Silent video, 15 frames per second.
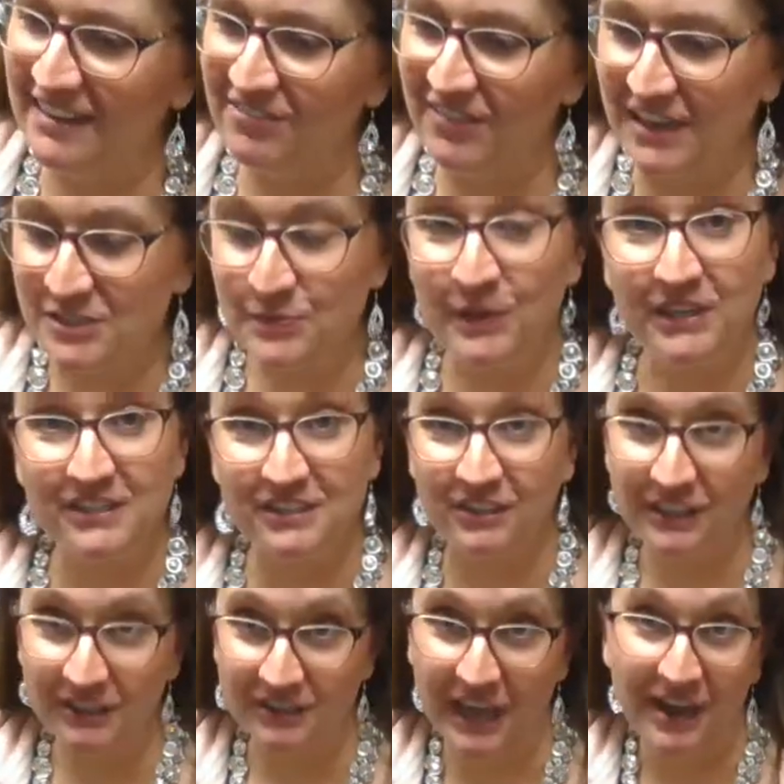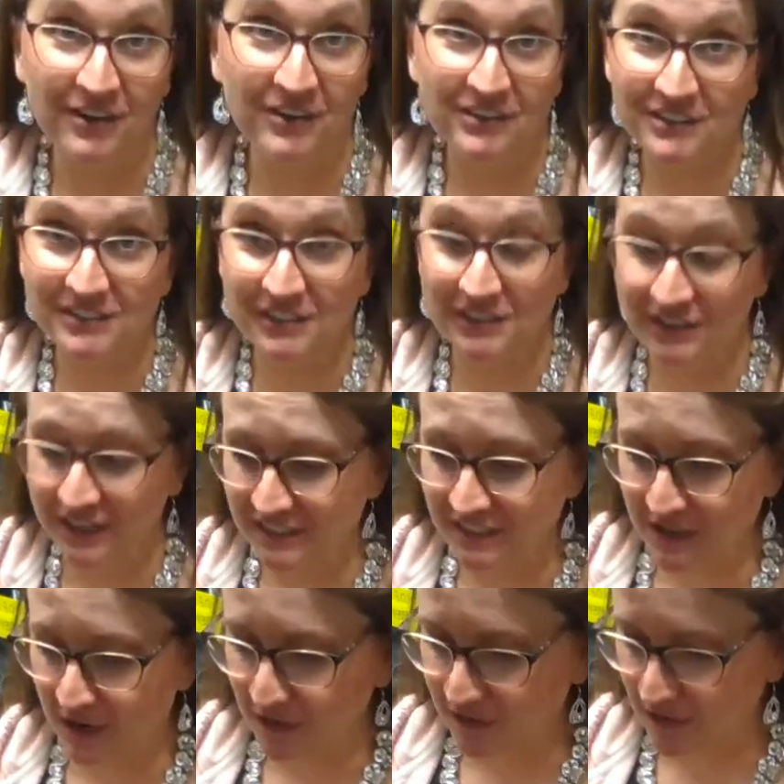Facebook is clear now, just so you guys
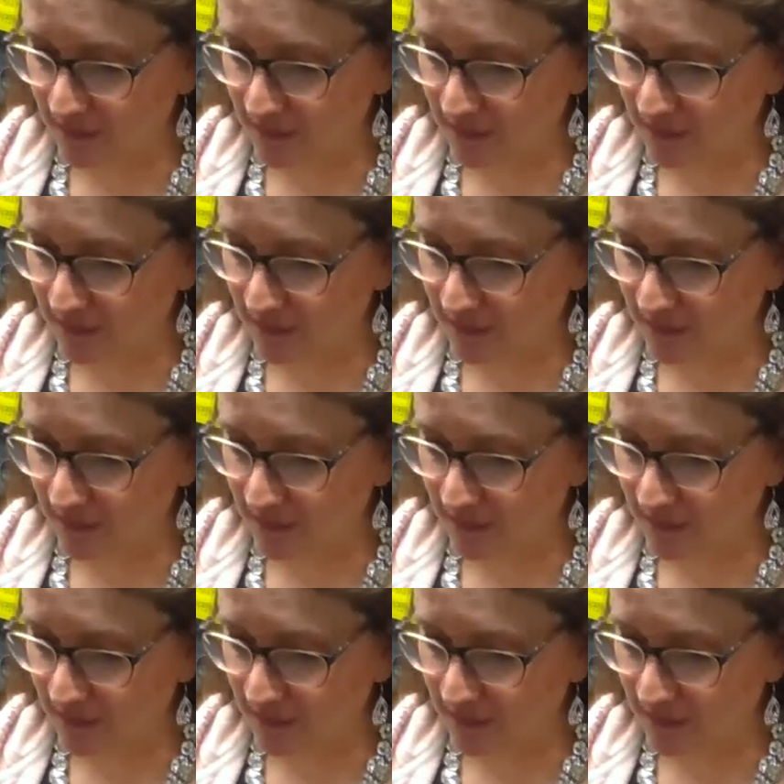know if